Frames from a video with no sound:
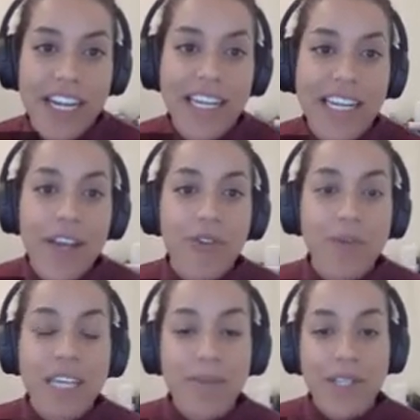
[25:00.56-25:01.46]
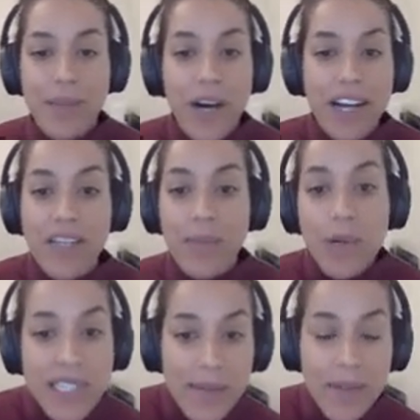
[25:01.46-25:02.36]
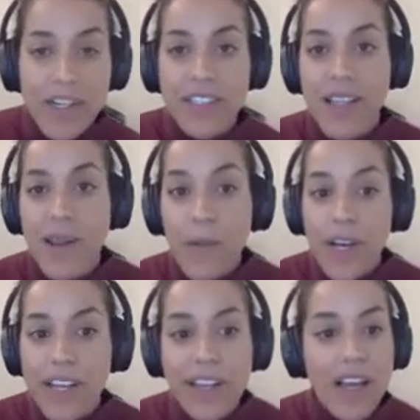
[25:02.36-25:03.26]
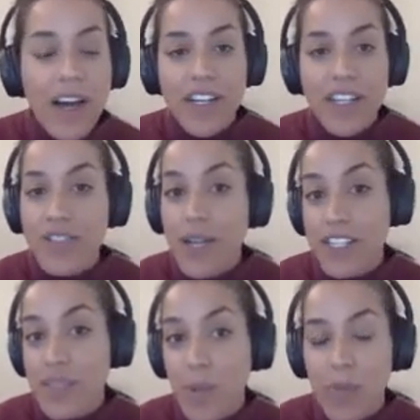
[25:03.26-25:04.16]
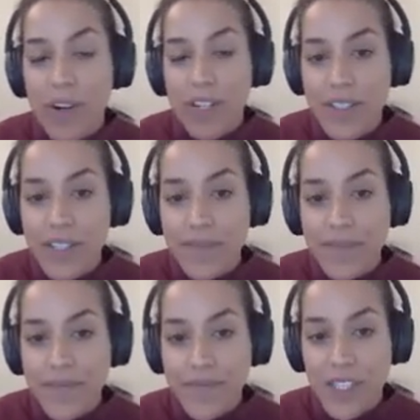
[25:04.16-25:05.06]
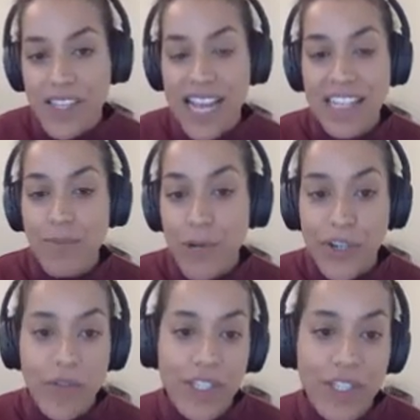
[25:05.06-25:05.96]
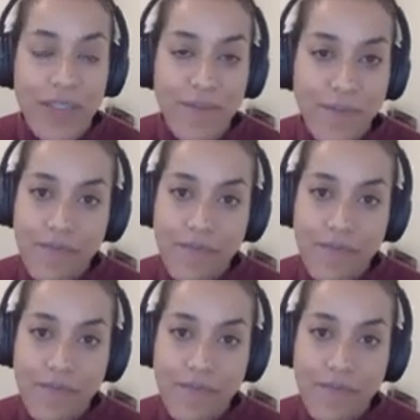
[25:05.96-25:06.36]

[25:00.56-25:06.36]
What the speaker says: grain will be able to bond to more neighbors than it would on a small particle that has more curvature.